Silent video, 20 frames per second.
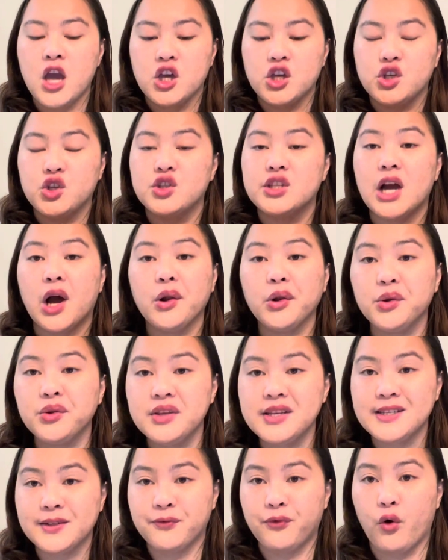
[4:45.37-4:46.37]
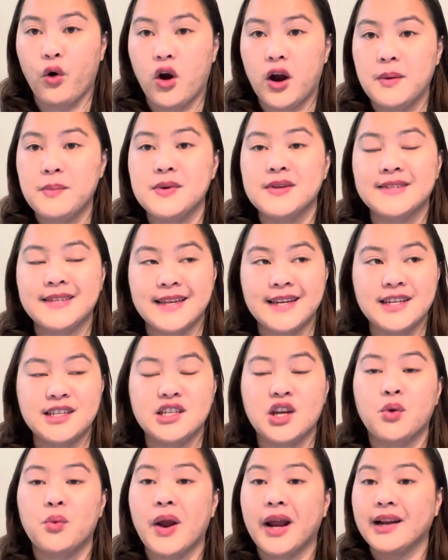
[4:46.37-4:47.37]
you download this form, you send it
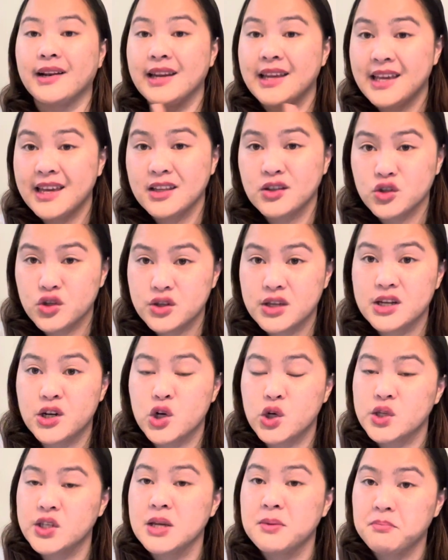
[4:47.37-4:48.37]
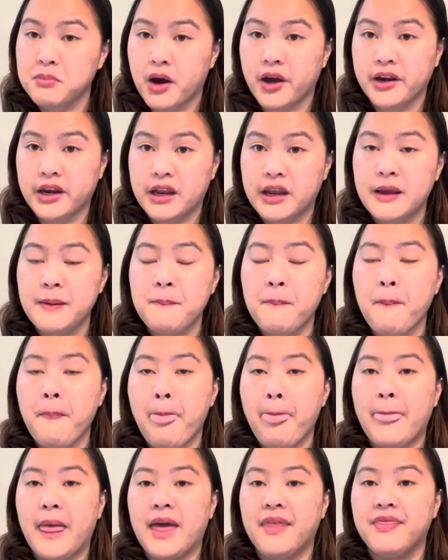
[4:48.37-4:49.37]
directly to the nursing body,
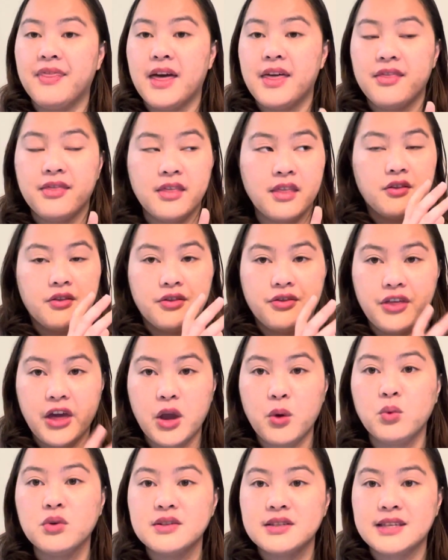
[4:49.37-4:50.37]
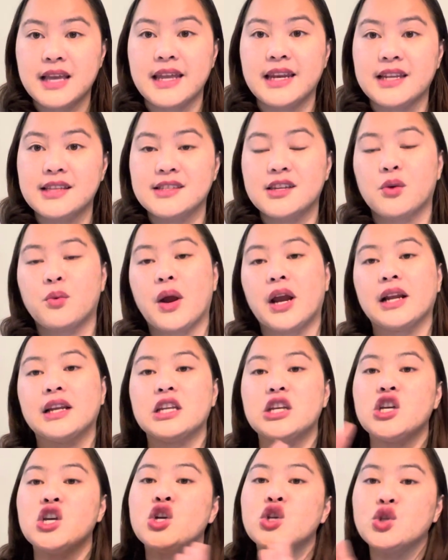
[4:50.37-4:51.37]
and then they will send it
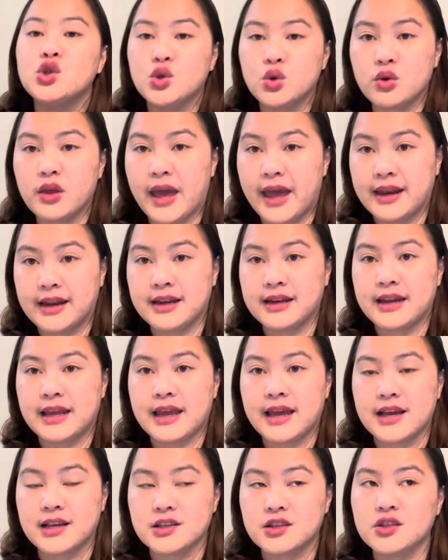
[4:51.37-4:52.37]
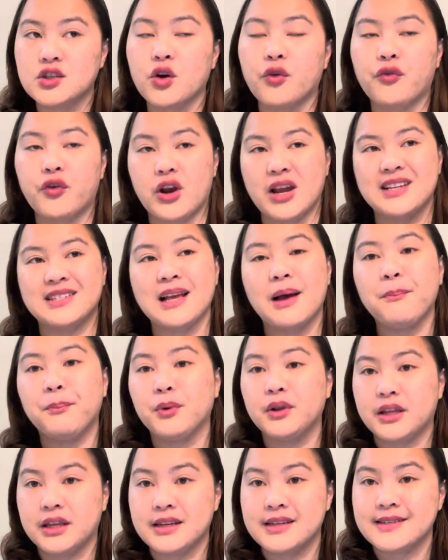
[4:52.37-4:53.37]
directly to the NNAS. So for example,
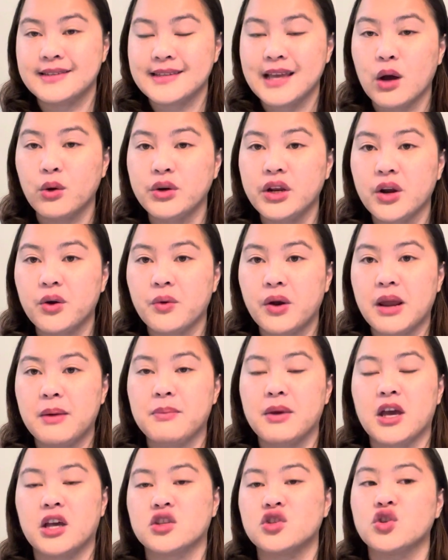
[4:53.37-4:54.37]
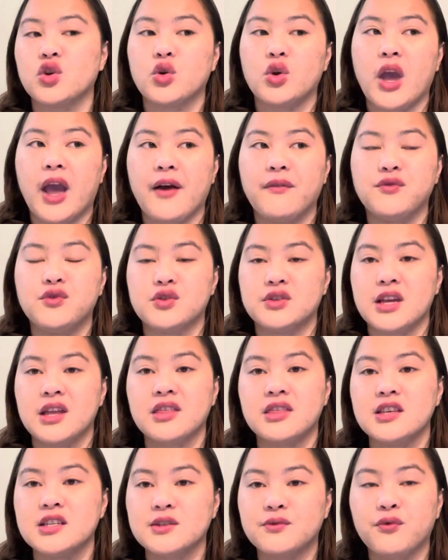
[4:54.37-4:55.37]
in the Saudi Arabia, so you have to send
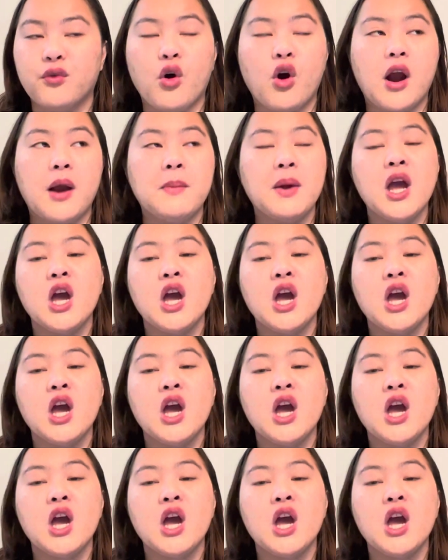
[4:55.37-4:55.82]
this form